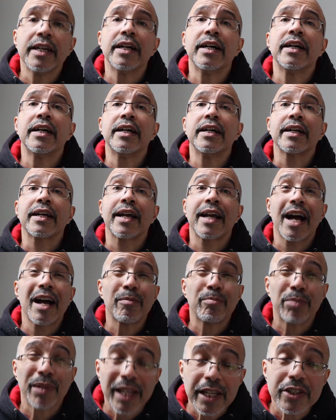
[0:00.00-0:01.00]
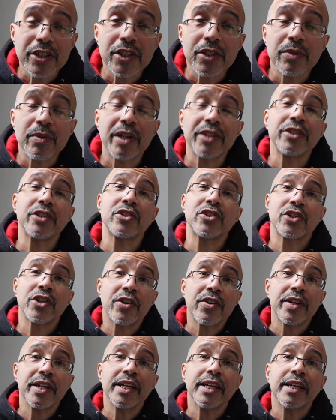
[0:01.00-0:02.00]
God bless you on your
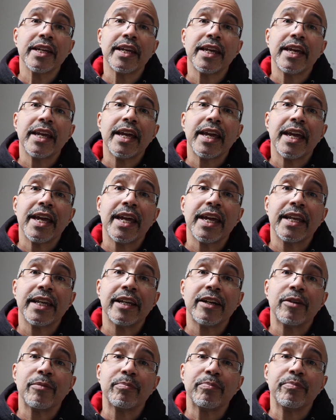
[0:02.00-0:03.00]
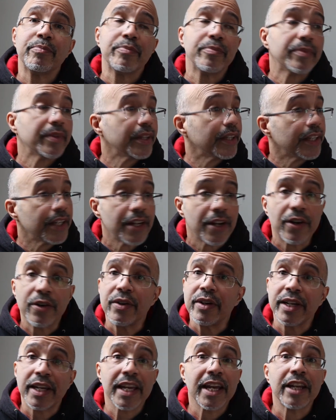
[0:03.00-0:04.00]
journey. And, you know,
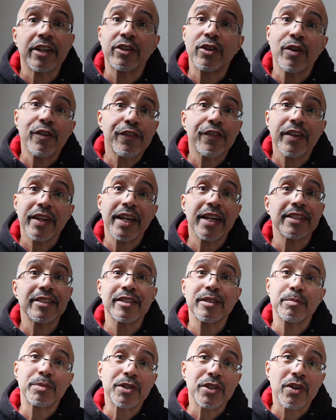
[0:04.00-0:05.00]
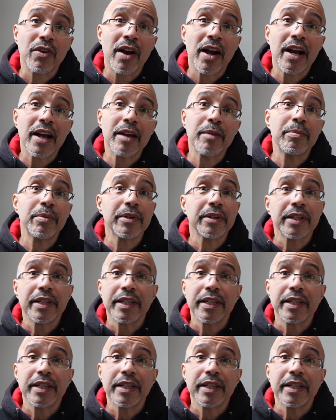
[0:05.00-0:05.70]
again, don't forget, subscribe.